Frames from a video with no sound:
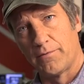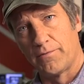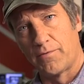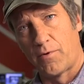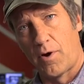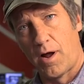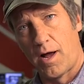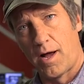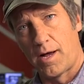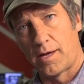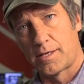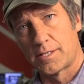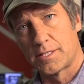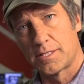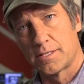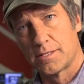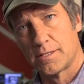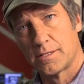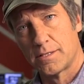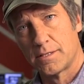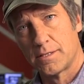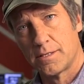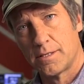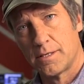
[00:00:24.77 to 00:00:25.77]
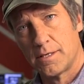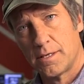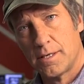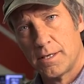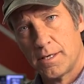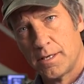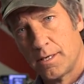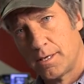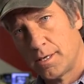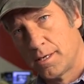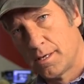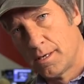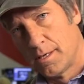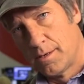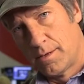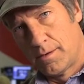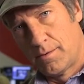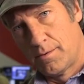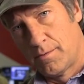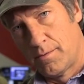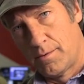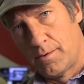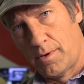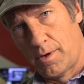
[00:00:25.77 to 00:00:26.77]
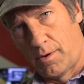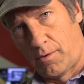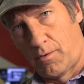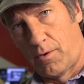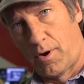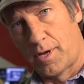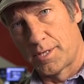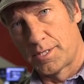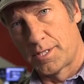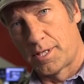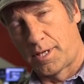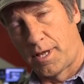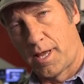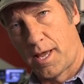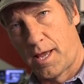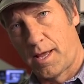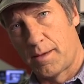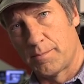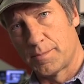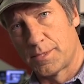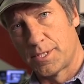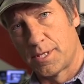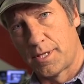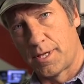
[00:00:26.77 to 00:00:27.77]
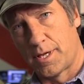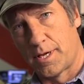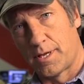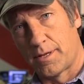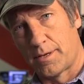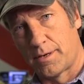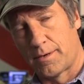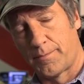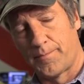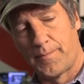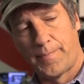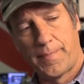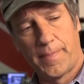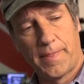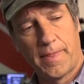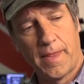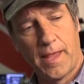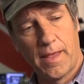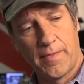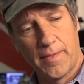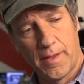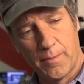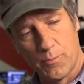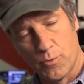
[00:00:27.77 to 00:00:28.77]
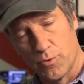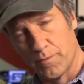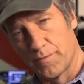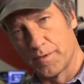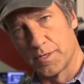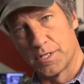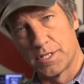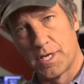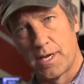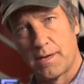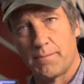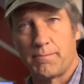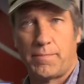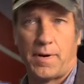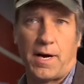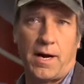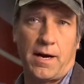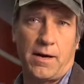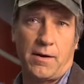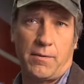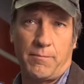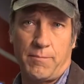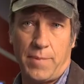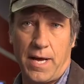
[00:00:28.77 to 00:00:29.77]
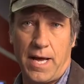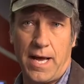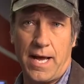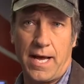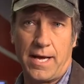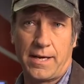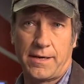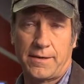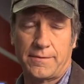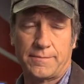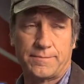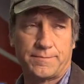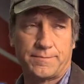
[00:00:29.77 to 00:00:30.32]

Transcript: of rocks across the camp to the other and then move the same pile back